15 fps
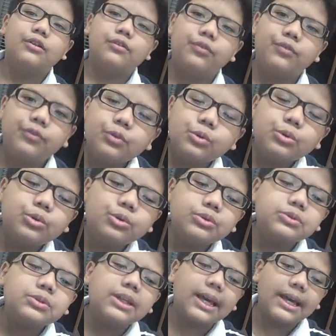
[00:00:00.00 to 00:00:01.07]

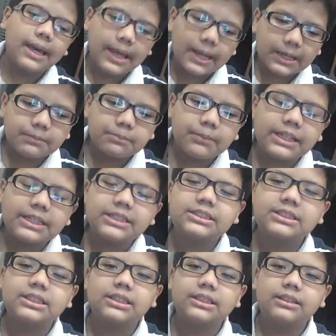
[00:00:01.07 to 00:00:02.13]
food, and
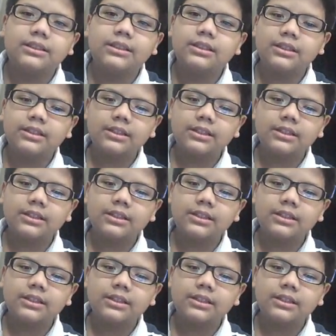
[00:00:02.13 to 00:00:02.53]
medicine.